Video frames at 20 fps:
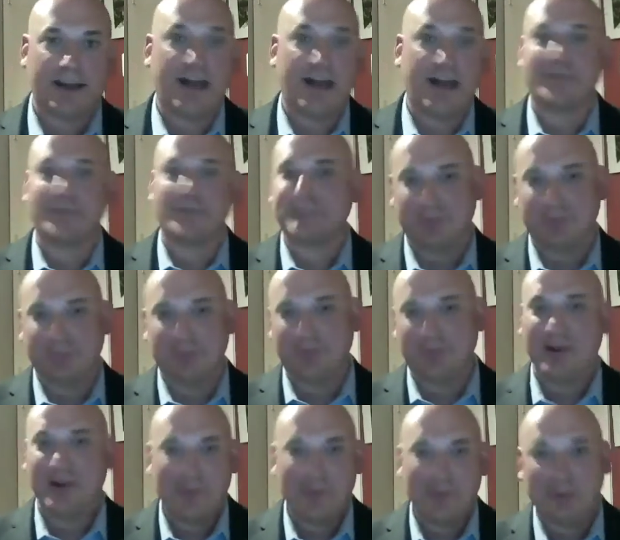Obviously,
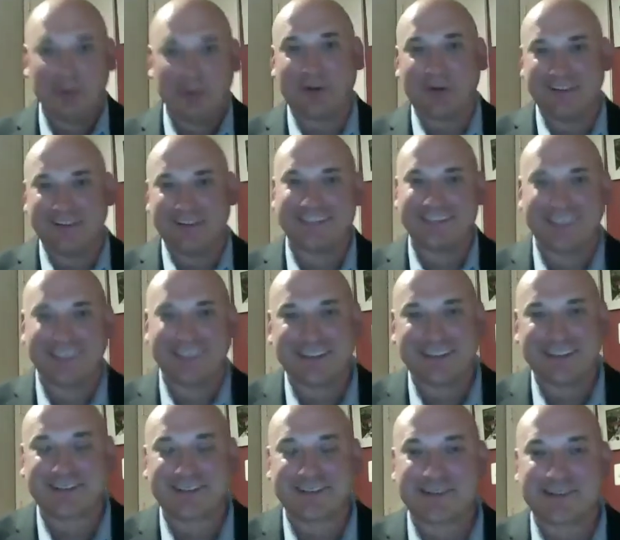Portland's an
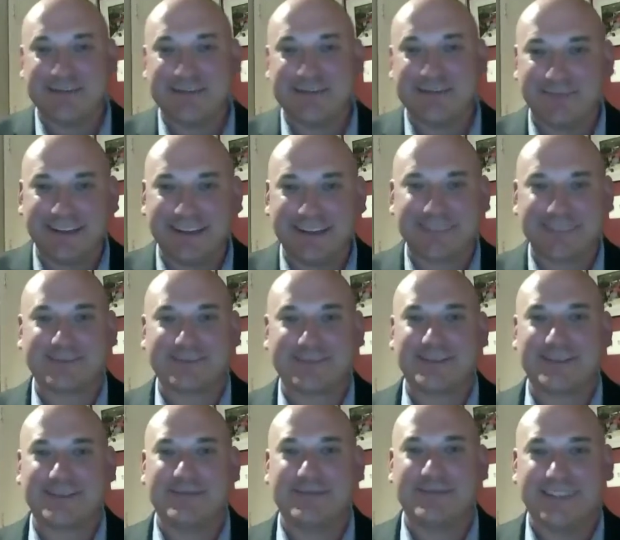extreme
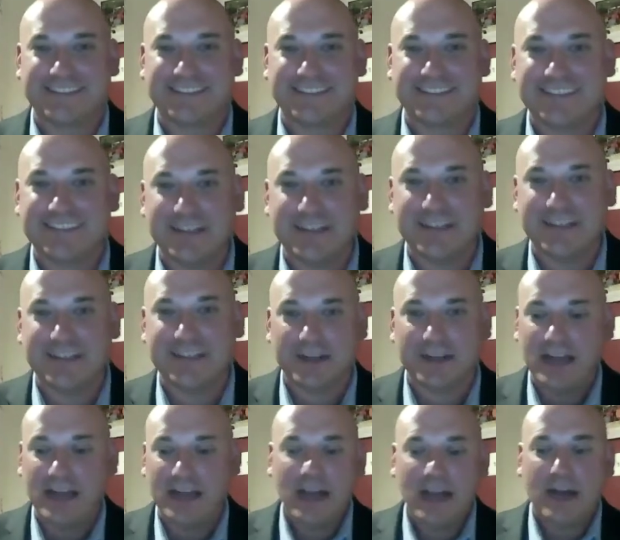city, but
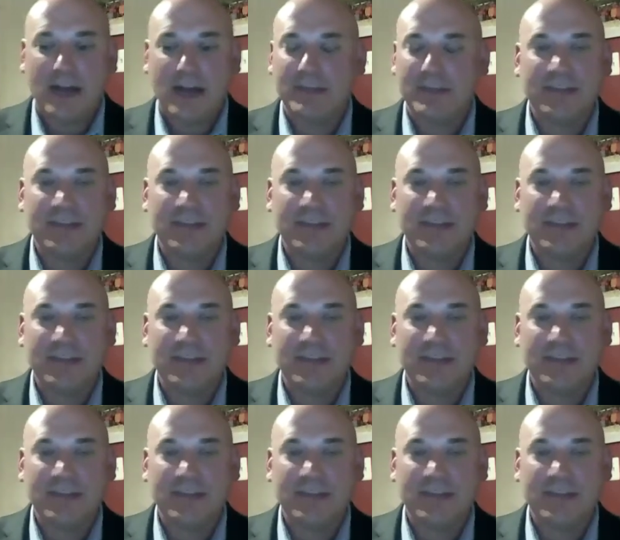I mean,